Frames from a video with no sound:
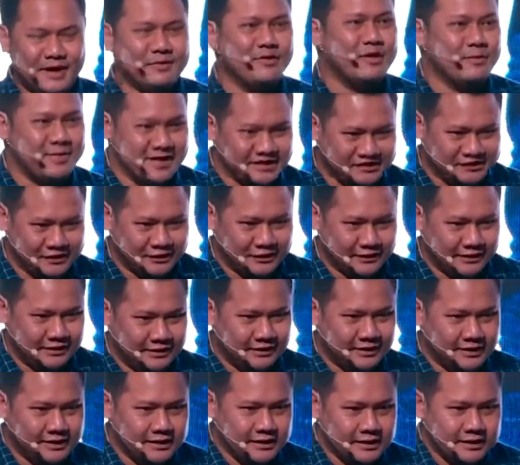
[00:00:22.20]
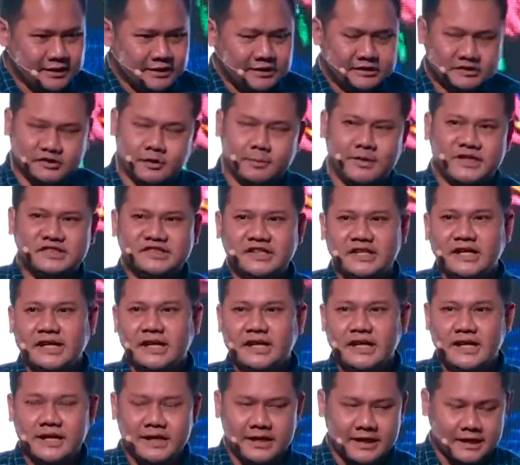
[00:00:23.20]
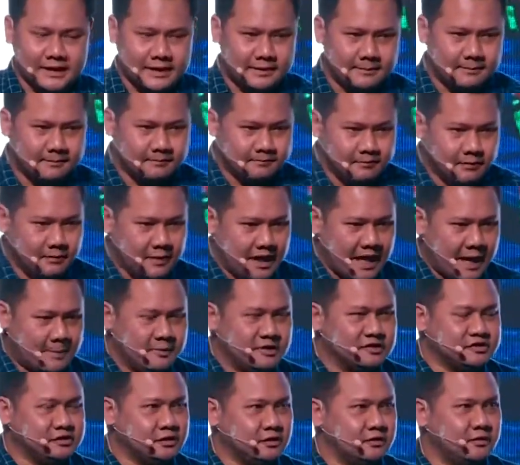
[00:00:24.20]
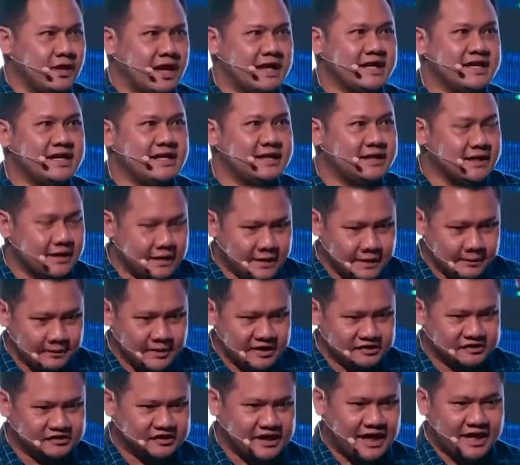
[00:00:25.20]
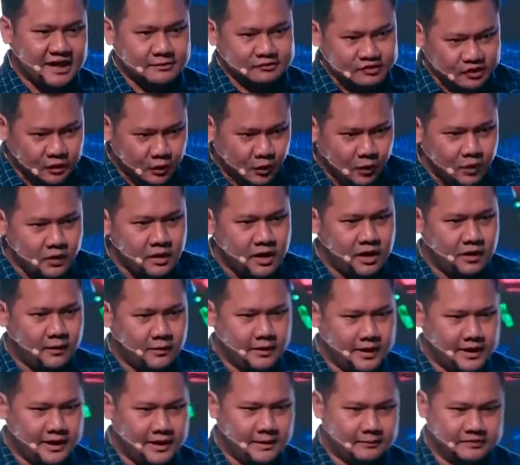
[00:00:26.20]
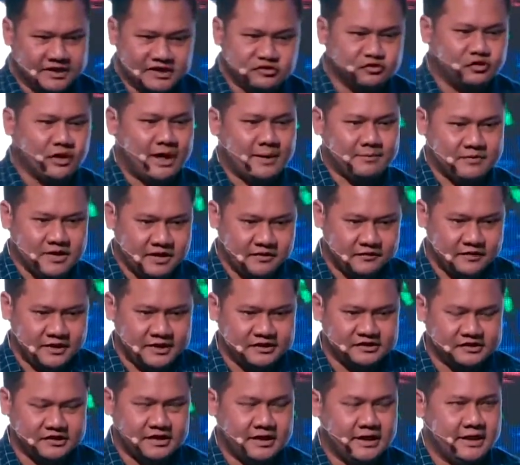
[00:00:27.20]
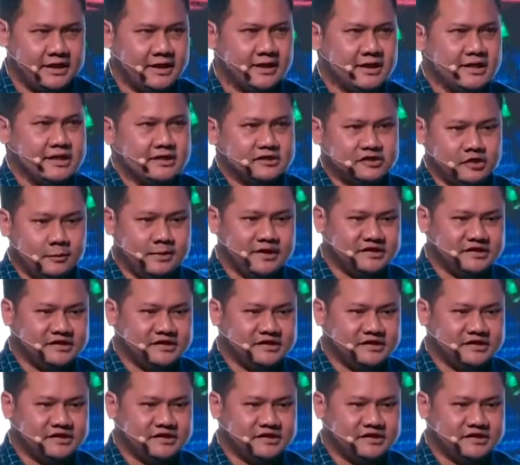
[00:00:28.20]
we'll be soon. So basically, I'm also running a startup school called Disrupt University. So